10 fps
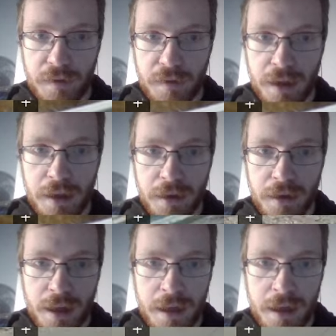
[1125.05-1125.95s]
Okay,
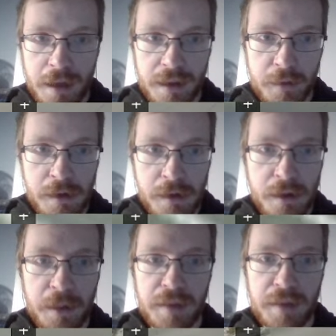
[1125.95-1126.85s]
I think we're in the West
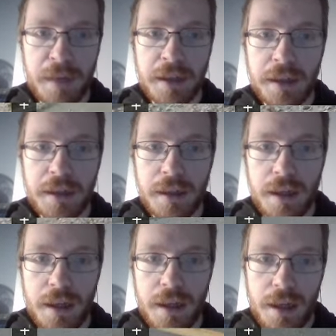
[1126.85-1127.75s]
Bank.
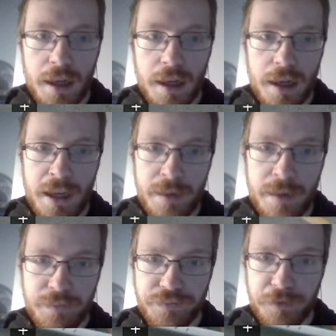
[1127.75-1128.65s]
Uh,
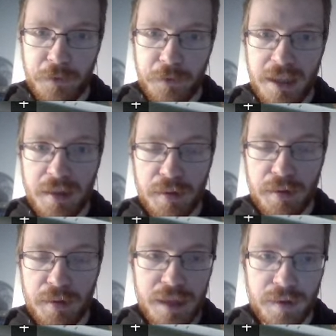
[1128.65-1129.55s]
with these sort of
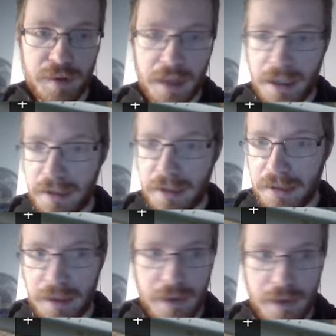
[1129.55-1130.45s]
hillside
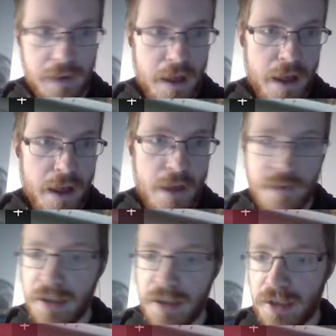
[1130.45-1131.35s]
uh,
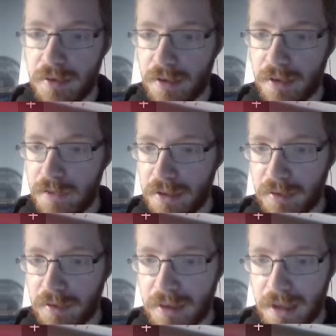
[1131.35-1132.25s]
villages, I feel like I see that
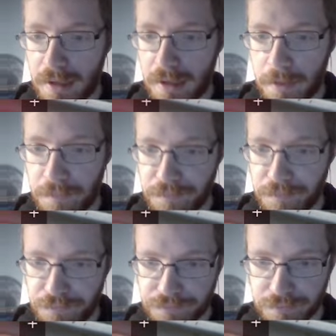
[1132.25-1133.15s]
a lot,
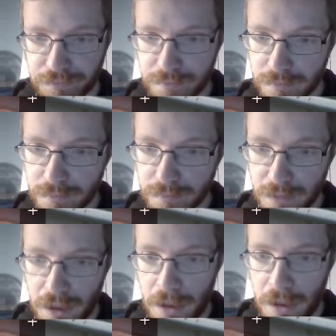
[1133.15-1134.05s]
you know,
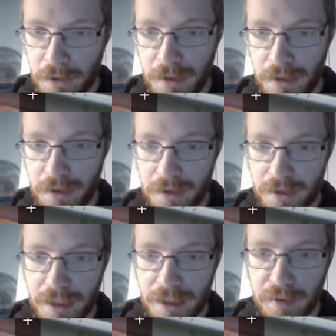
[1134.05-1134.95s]
in the
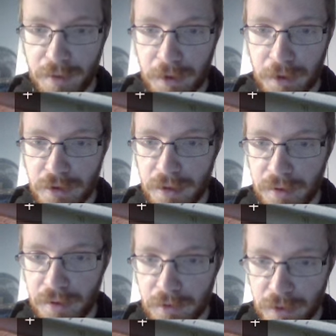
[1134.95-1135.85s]
hills around
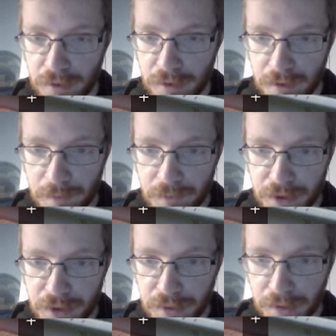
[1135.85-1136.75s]
Jerusalem towards
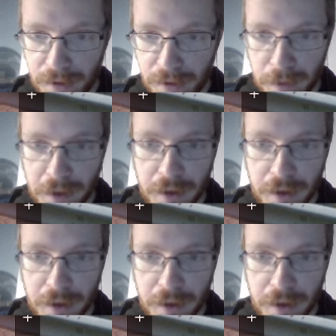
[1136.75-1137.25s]
the West Bank.